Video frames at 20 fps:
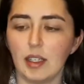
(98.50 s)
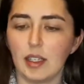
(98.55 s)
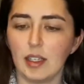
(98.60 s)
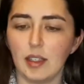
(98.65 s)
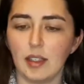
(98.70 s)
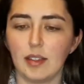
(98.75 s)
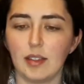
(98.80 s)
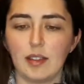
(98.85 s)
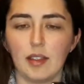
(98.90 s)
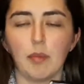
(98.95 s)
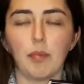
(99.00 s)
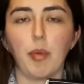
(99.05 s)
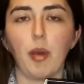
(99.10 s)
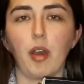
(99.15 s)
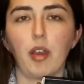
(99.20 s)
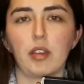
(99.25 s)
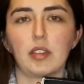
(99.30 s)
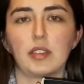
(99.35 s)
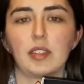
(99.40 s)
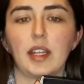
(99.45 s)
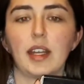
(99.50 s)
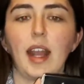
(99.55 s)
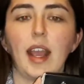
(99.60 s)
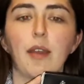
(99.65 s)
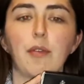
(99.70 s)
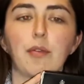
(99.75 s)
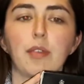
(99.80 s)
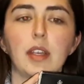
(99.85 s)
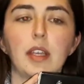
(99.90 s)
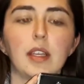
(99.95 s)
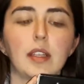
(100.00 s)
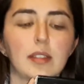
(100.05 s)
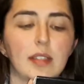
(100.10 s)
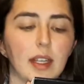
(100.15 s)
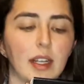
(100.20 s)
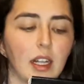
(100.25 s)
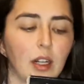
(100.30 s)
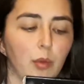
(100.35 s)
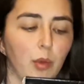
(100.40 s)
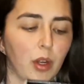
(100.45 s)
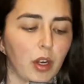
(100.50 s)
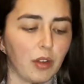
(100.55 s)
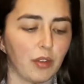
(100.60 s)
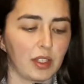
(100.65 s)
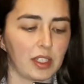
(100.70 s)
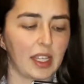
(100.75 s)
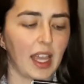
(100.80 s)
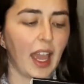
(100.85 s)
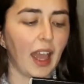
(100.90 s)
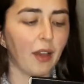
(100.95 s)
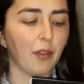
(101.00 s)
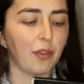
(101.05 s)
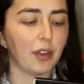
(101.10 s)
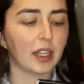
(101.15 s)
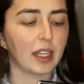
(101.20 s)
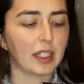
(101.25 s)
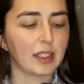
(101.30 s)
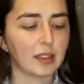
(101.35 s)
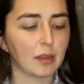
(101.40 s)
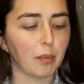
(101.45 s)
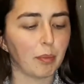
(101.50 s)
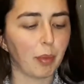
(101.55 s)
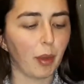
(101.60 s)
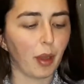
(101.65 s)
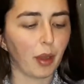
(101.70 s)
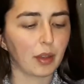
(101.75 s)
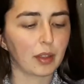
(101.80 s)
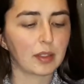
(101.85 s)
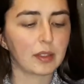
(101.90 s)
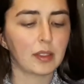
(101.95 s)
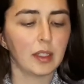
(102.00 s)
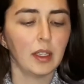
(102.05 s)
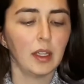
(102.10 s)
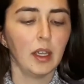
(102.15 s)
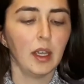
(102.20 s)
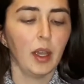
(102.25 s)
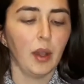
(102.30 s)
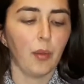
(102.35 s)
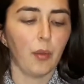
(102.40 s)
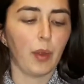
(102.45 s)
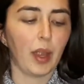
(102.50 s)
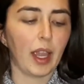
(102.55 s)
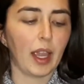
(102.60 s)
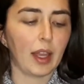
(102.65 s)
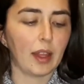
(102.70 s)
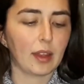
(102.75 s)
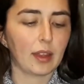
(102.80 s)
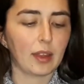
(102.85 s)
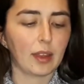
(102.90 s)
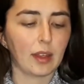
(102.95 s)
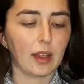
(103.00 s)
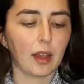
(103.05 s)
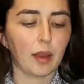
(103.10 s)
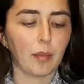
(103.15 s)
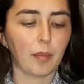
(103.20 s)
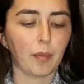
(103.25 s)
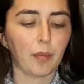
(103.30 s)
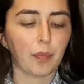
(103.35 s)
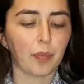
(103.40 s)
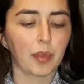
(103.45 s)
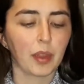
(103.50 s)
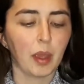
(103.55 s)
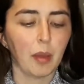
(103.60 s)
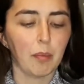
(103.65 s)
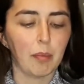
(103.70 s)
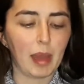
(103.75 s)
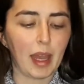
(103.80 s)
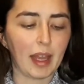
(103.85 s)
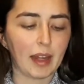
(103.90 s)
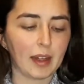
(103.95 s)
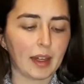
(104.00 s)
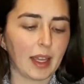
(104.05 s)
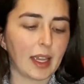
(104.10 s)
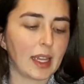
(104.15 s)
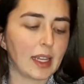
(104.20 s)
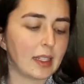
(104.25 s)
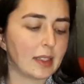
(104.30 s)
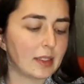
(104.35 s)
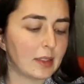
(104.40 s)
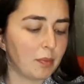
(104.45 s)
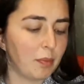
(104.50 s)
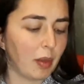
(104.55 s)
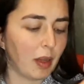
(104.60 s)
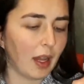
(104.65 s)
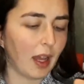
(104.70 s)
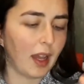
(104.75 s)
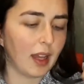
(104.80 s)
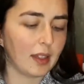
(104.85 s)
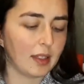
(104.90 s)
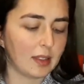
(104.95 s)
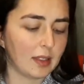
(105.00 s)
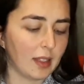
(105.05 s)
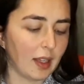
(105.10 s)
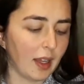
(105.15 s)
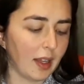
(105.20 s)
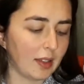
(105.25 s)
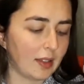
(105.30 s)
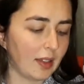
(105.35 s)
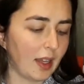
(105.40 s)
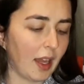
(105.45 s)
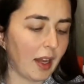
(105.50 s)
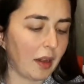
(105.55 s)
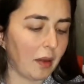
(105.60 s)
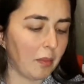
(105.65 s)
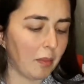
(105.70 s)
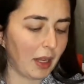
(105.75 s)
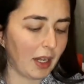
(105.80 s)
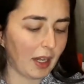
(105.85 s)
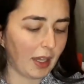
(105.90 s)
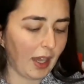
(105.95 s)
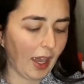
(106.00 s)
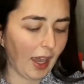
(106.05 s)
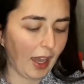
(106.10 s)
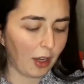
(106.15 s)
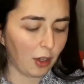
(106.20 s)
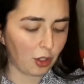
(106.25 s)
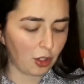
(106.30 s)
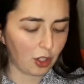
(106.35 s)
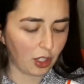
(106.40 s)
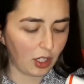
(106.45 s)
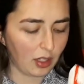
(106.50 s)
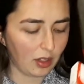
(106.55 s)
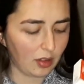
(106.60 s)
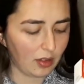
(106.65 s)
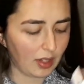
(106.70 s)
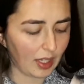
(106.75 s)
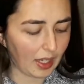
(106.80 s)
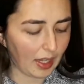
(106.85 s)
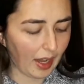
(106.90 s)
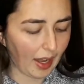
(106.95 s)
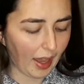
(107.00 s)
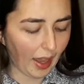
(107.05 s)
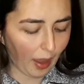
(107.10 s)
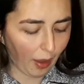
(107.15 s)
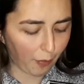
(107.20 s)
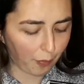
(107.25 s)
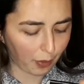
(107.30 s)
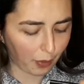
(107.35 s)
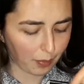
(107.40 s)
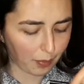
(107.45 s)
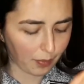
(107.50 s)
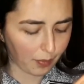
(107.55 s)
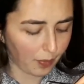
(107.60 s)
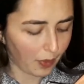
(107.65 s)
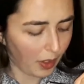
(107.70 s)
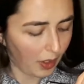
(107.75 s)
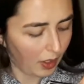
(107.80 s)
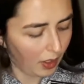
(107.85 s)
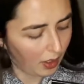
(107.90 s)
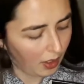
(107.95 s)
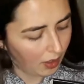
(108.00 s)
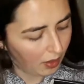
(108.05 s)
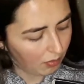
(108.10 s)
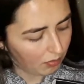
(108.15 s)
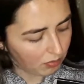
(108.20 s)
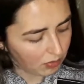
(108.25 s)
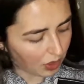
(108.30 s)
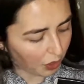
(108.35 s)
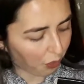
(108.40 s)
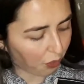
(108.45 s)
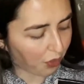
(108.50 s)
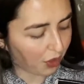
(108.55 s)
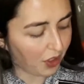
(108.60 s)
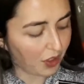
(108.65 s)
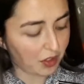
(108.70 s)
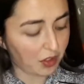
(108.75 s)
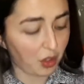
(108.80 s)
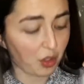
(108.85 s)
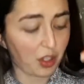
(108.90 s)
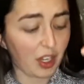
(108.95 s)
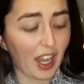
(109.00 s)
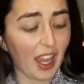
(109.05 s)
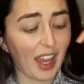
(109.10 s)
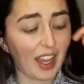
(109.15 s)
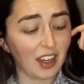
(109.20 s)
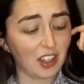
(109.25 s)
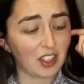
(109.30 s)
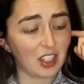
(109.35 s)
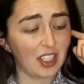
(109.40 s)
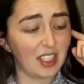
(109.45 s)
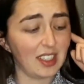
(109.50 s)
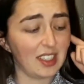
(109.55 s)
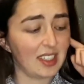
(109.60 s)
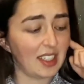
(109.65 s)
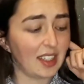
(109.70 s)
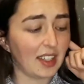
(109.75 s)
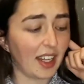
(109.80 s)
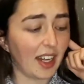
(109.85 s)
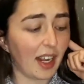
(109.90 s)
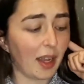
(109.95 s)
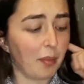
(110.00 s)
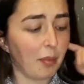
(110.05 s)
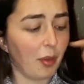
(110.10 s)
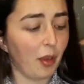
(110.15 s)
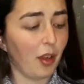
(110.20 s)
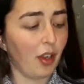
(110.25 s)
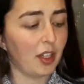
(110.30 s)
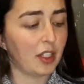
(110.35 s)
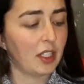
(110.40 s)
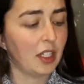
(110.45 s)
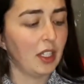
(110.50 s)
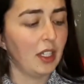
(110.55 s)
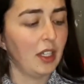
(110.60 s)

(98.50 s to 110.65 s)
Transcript: is a box that every single one of us have, and it's a box with band-aids, plasters and medication that I have from different occasions and that I bought.